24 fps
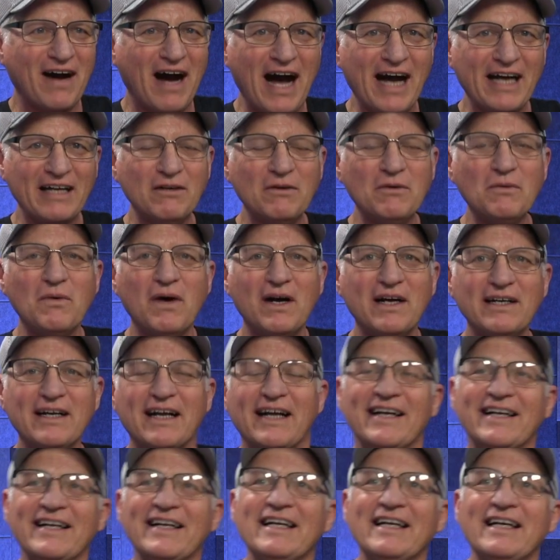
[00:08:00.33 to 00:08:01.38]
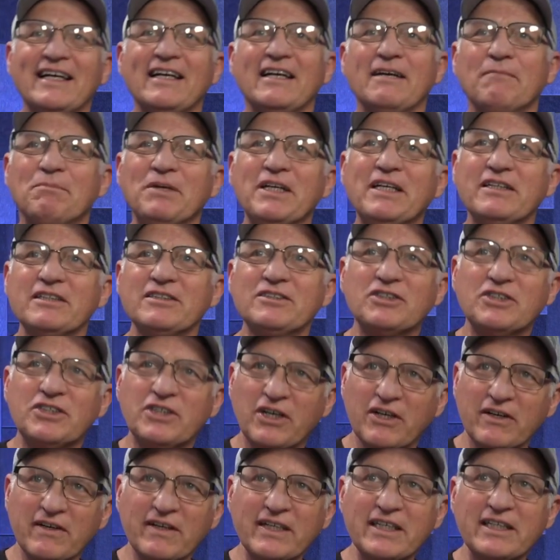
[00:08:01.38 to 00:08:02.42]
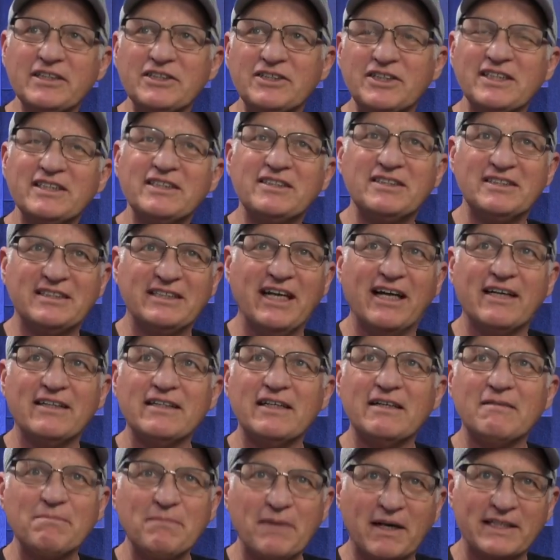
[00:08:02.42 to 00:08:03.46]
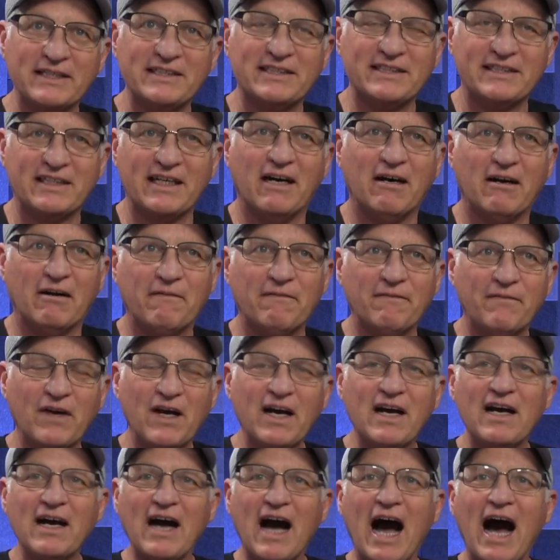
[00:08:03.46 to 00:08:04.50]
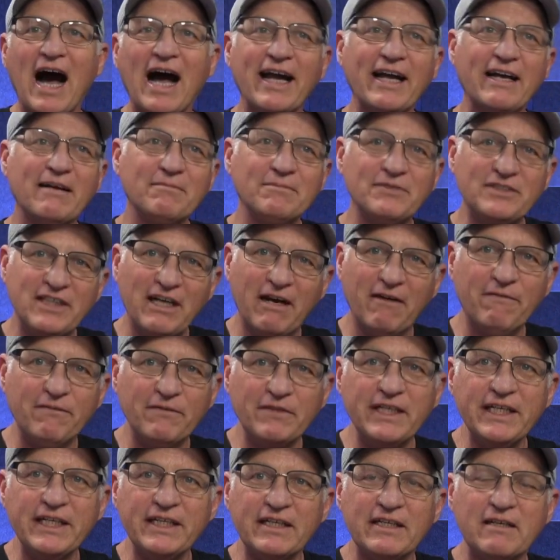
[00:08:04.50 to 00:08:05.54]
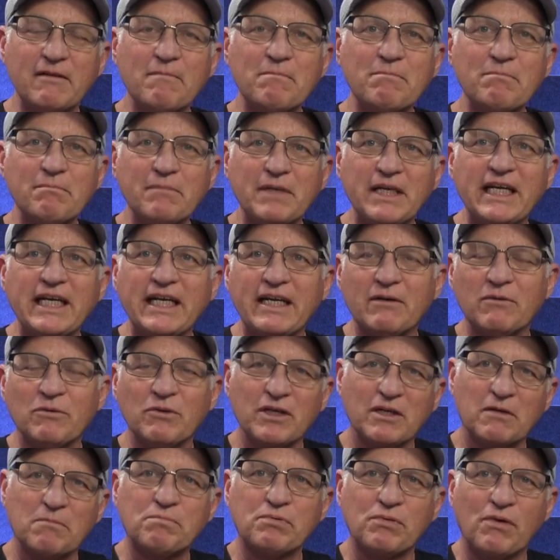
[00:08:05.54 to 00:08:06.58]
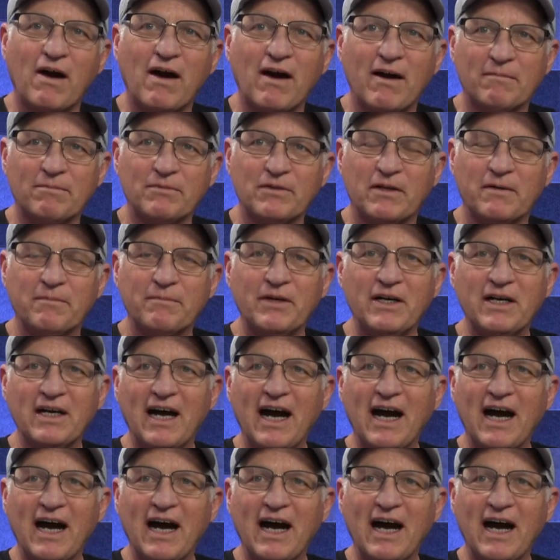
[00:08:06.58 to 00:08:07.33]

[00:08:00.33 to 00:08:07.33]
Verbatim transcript: I don't want it. because courage is telling myself I am definitely going to meet with a problem.